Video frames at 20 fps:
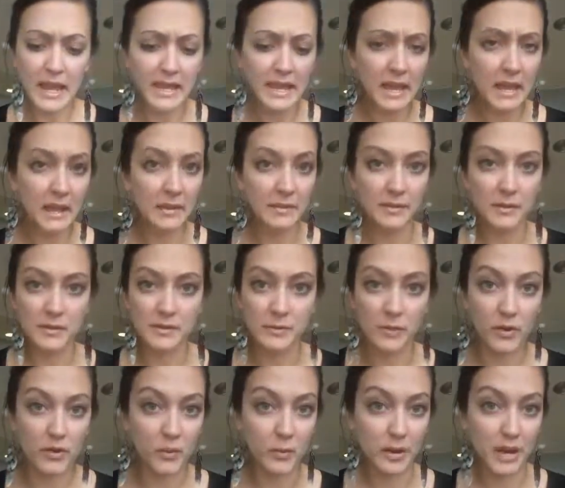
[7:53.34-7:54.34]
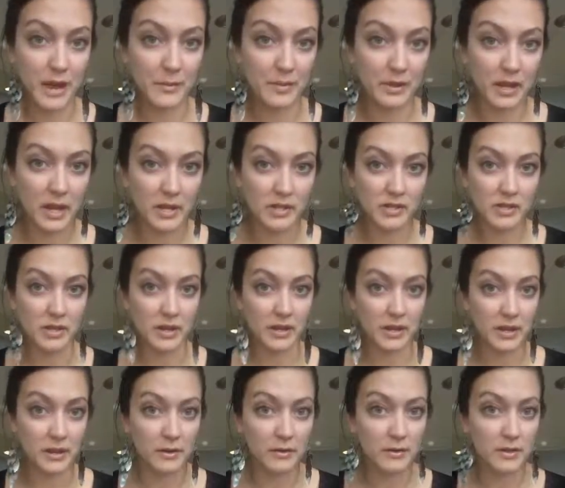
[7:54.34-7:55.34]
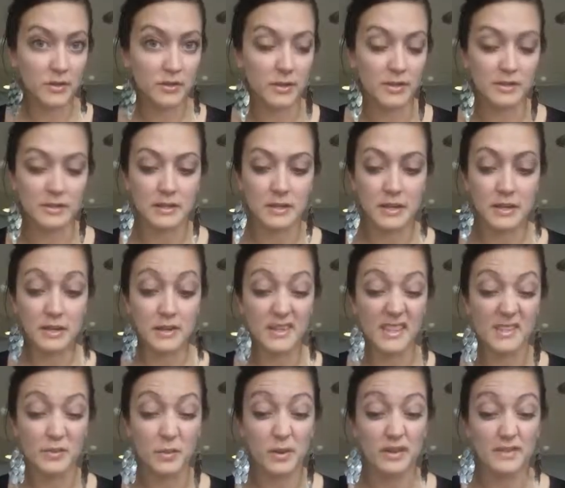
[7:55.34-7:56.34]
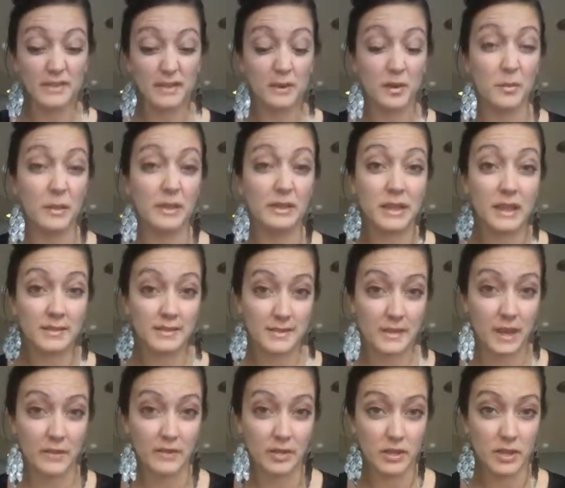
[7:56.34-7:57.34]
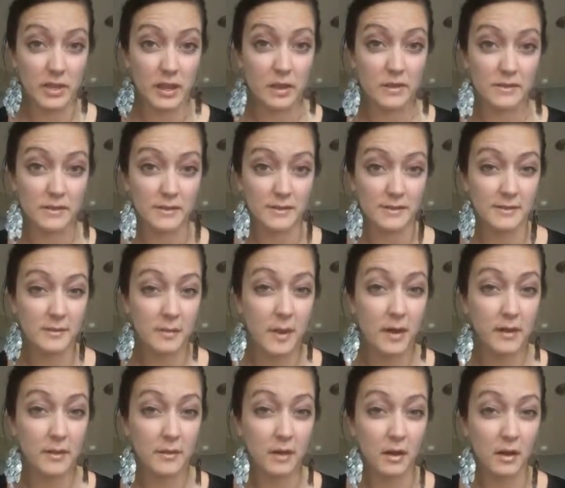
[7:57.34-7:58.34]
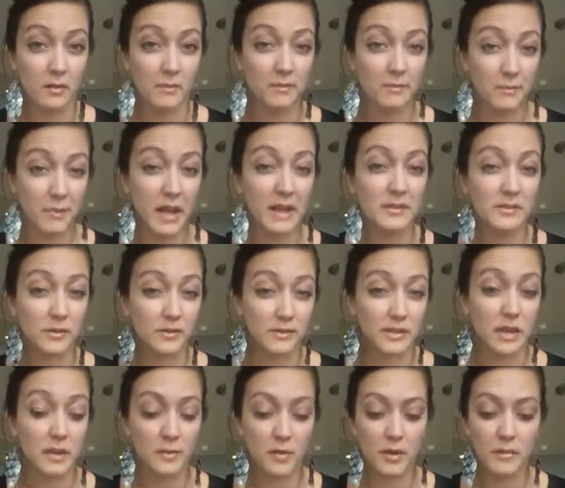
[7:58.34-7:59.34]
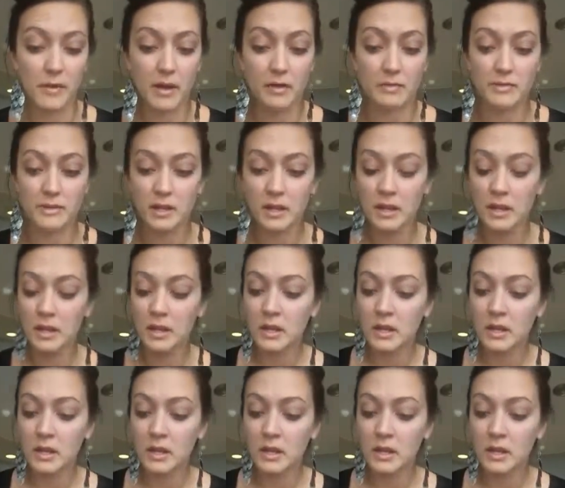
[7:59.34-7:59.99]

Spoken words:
Again, there's more than one application in here. You just need, this one is a little bit less than everything else. This is about a pencil tip amount.